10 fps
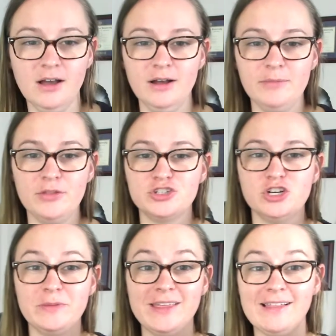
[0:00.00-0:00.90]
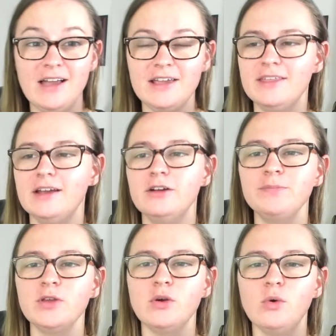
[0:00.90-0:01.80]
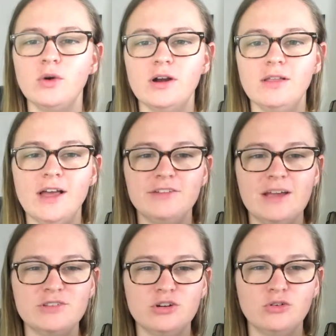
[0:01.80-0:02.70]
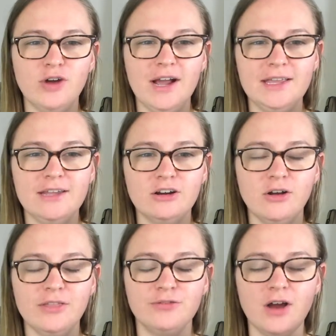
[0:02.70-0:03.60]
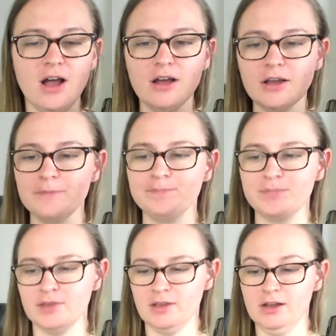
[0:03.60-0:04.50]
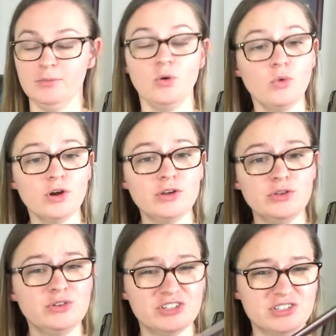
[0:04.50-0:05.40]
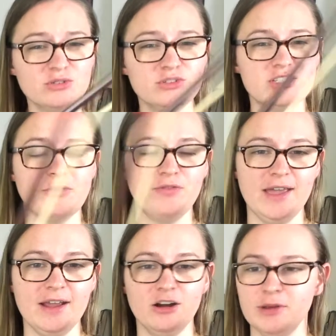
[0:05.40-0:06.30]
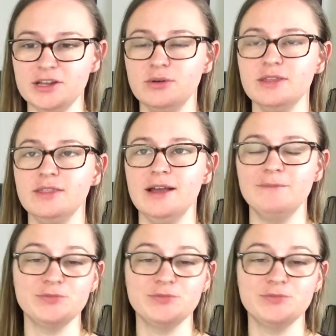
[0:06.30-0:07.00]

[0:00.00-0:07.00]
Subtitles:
There shouldn't be that line there, or a lot of times it'll crack here on the frog, or you can just lose some of the hair by doing that.